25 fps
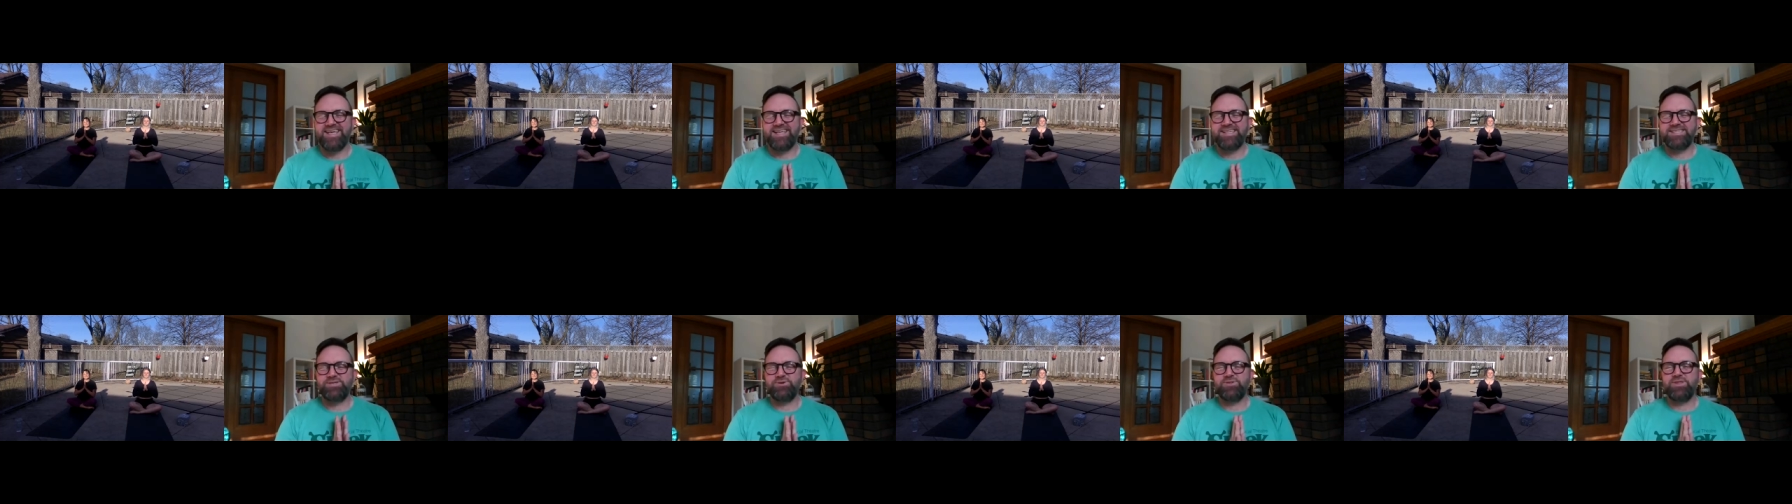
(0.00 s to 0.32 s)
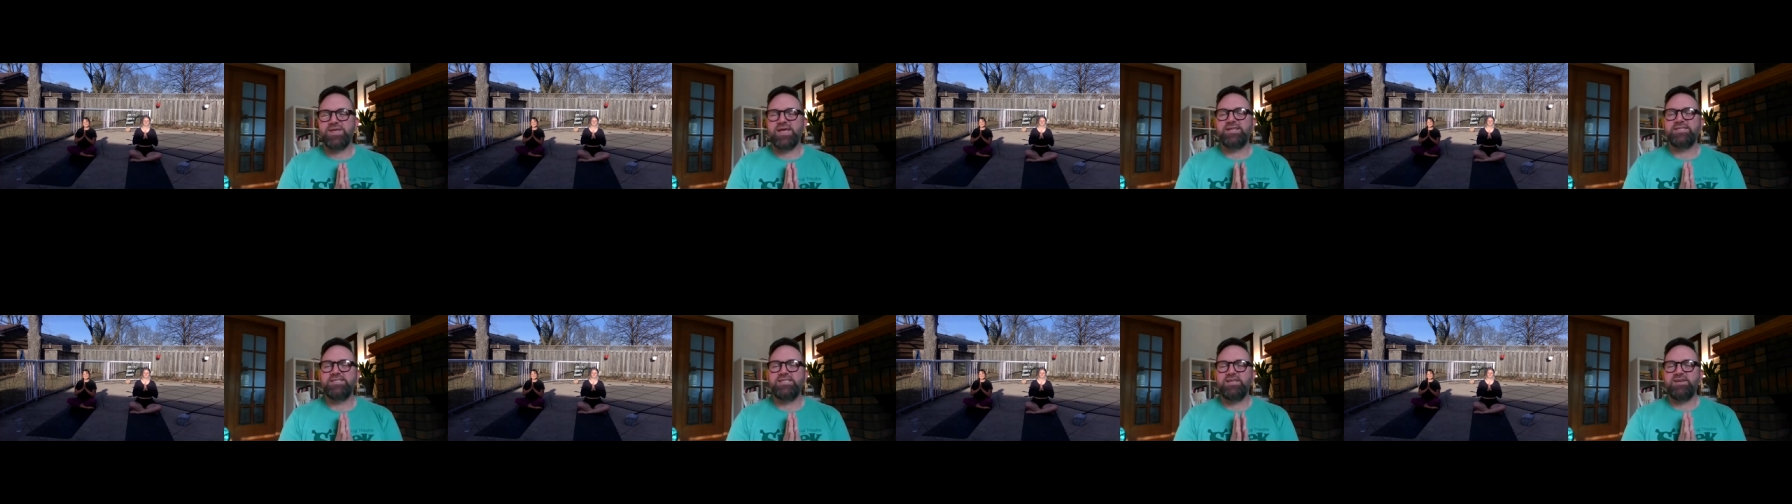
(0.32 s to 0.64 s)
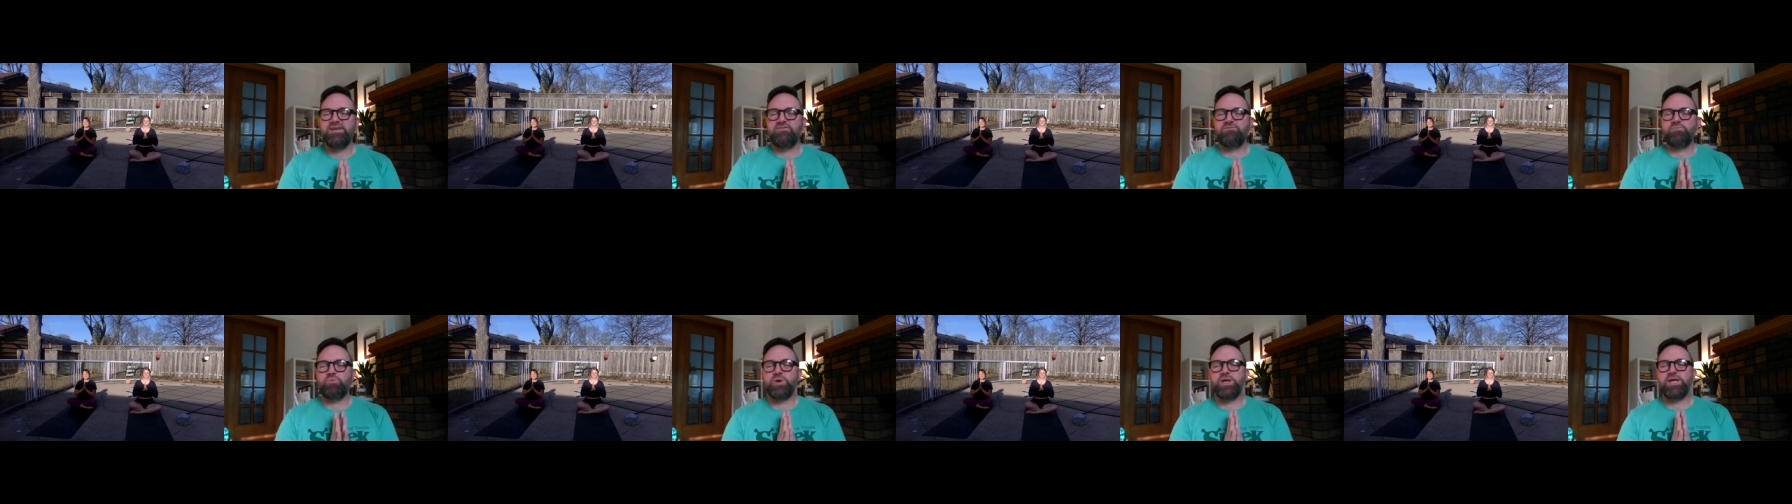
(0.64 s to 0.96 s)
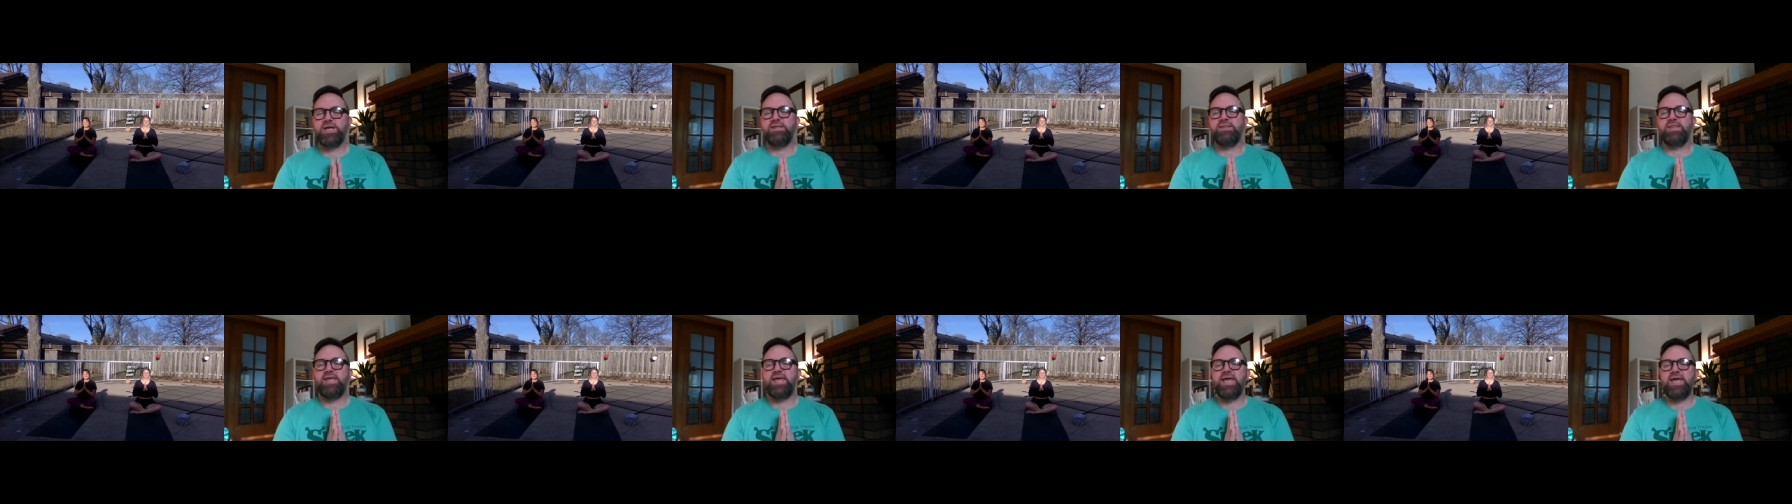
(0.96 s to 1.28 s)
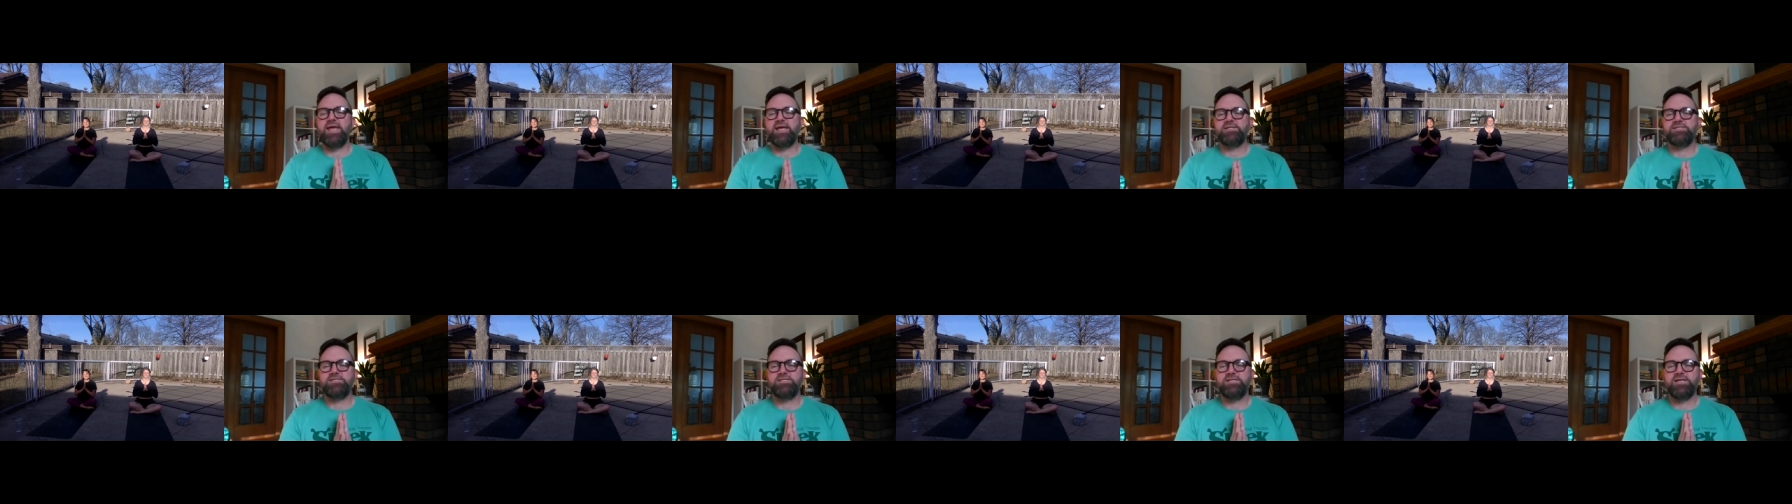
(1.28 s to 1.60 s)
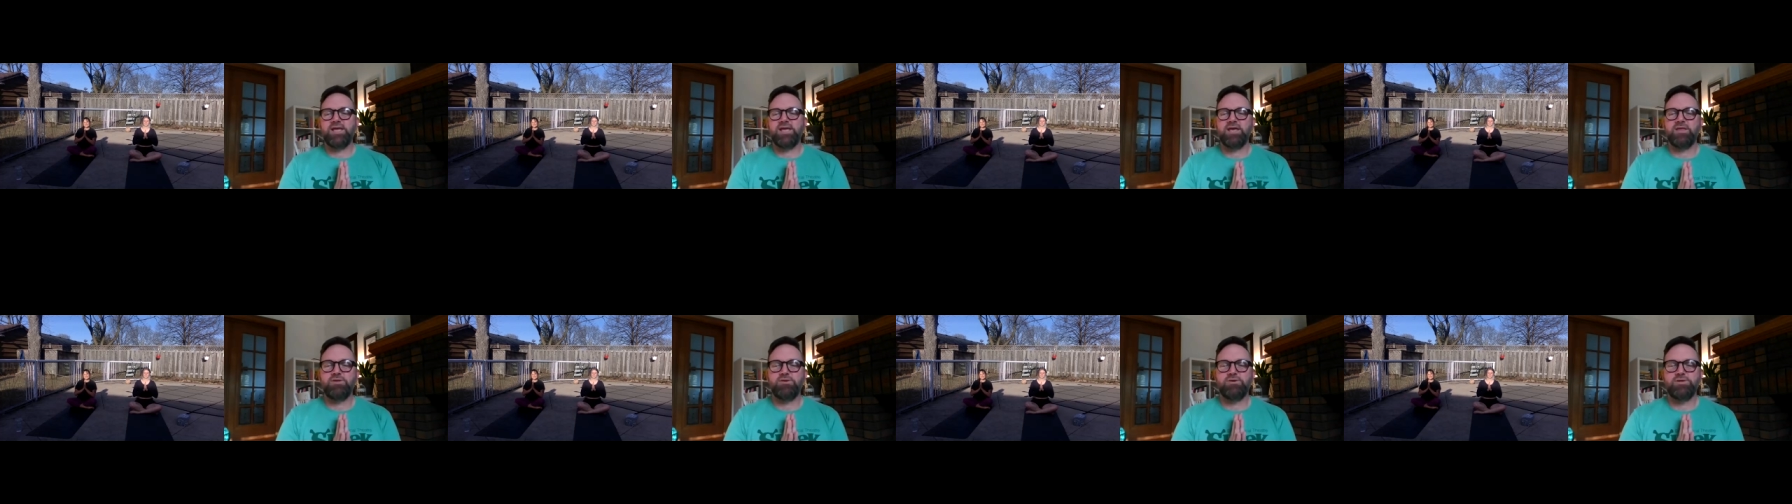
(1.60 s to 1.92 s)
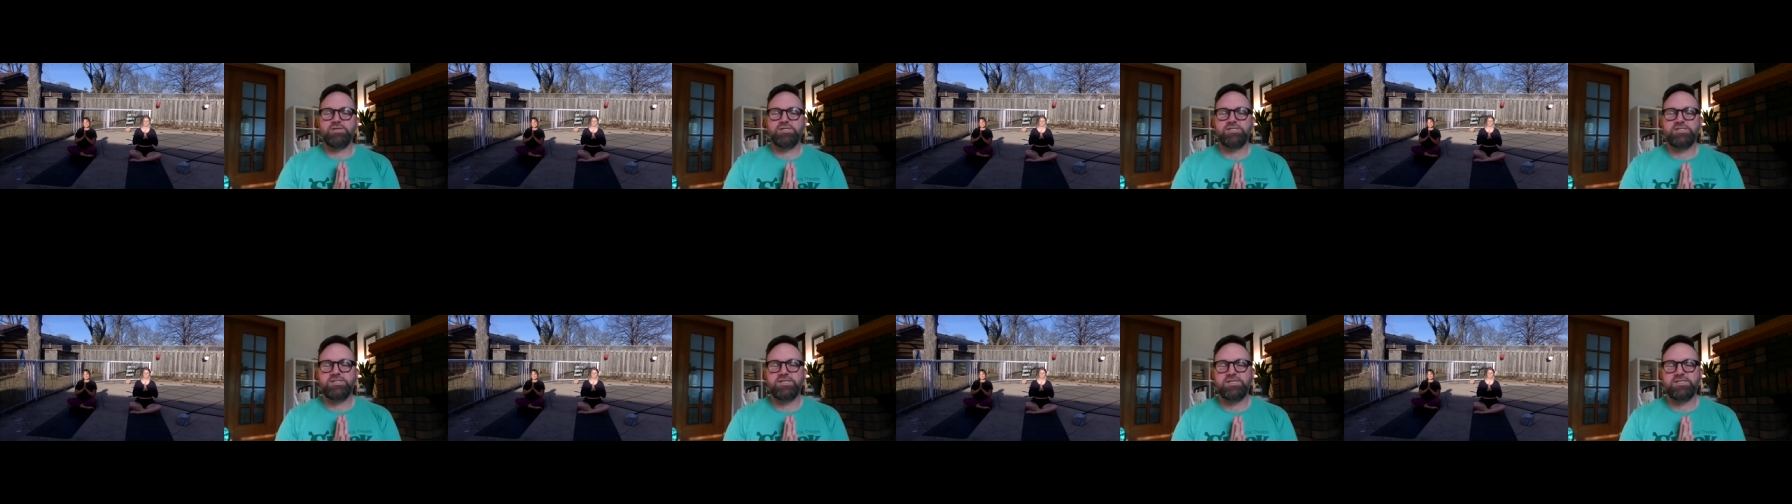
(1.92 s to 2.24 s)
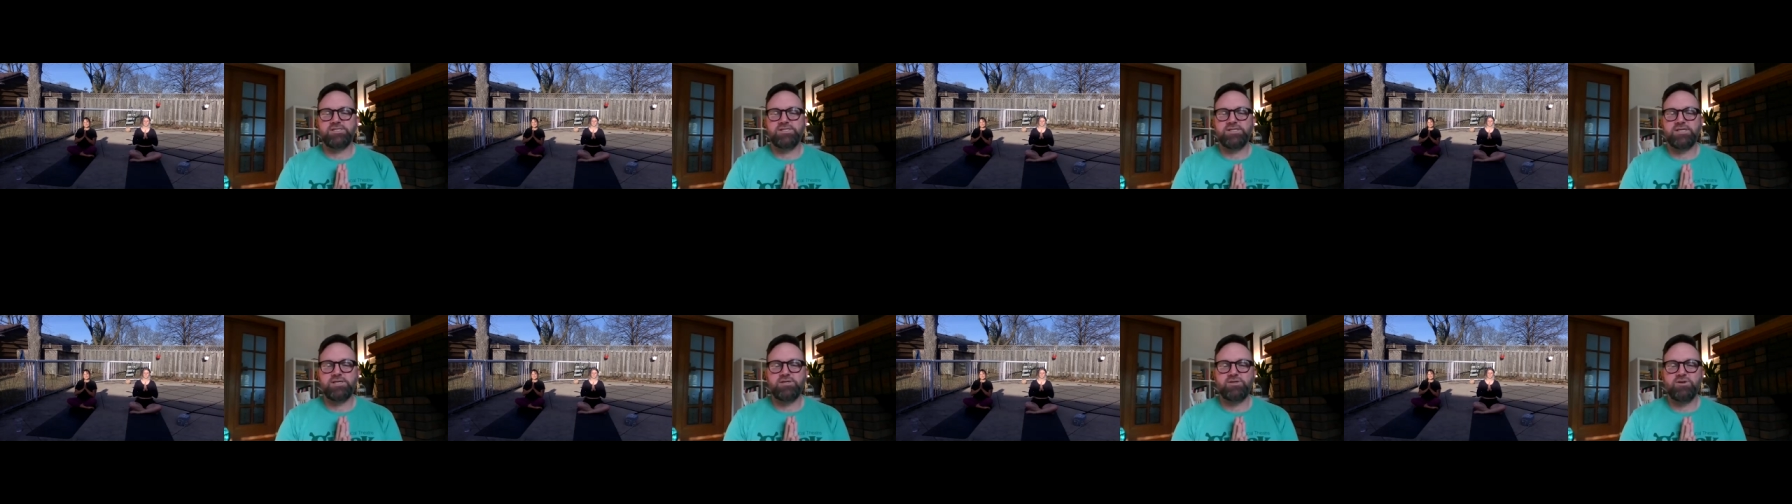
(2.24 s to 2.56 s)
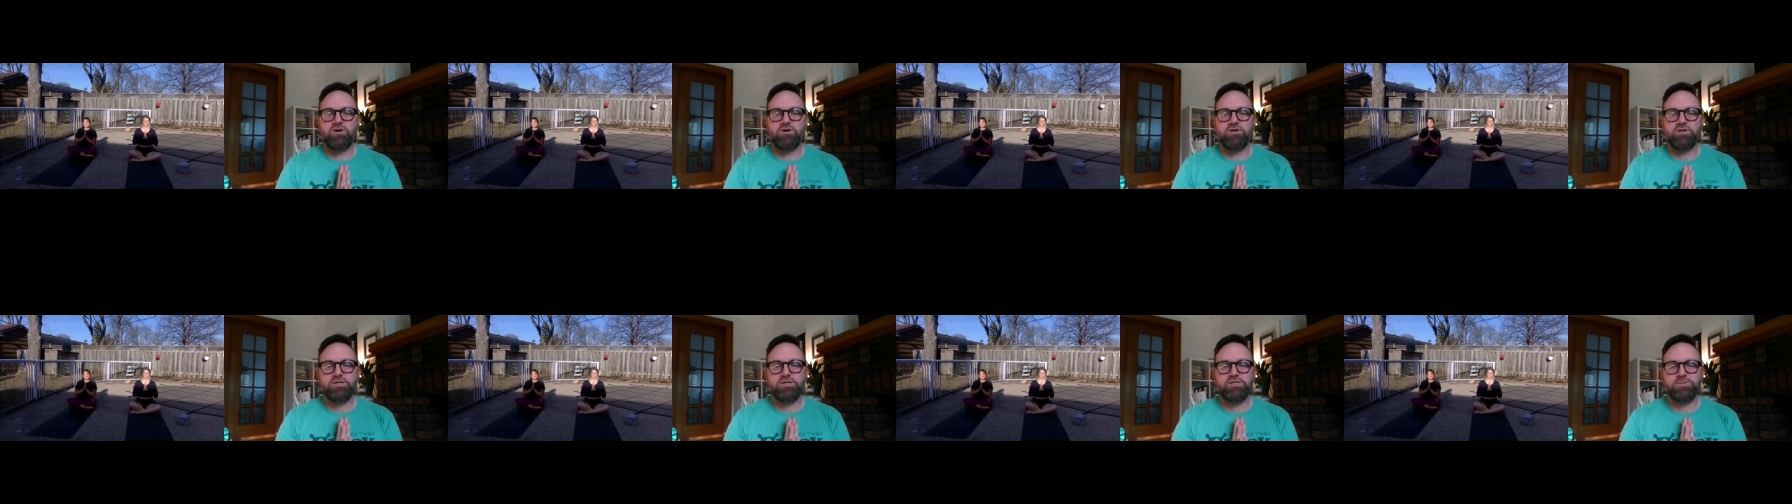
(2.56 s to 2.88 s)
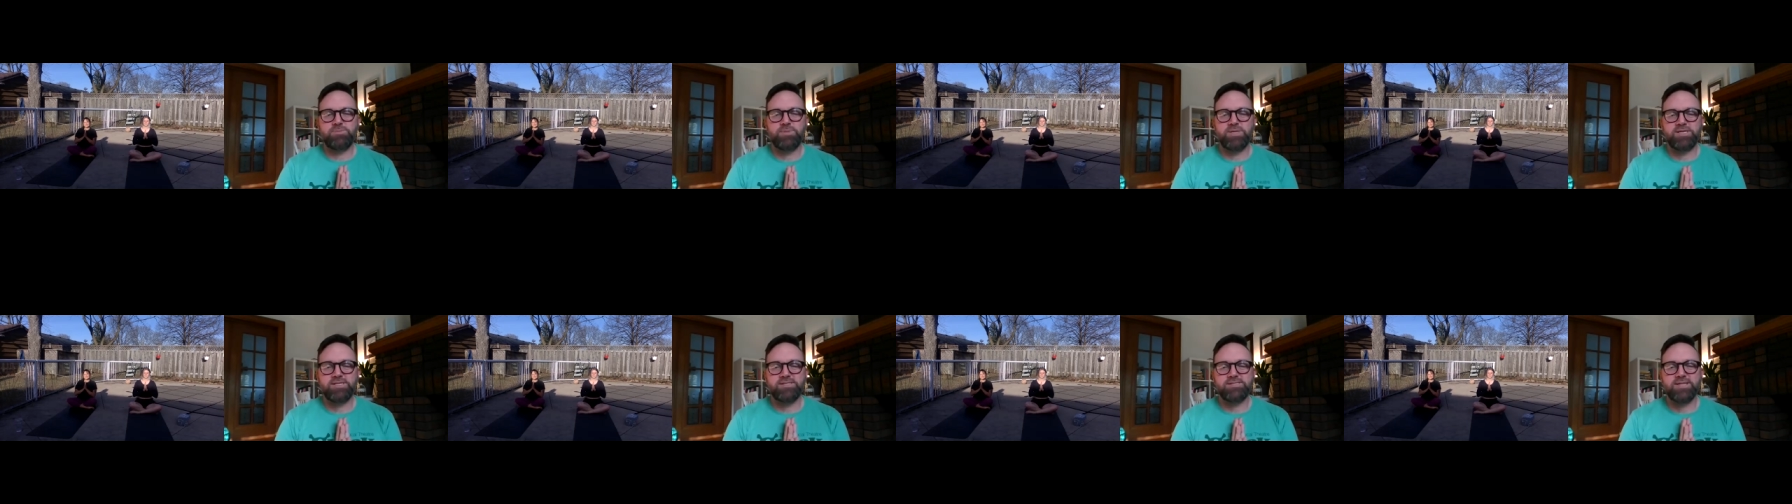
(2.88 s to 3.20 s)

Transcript: And so the idea of bringing the hands together is this acknowledgement.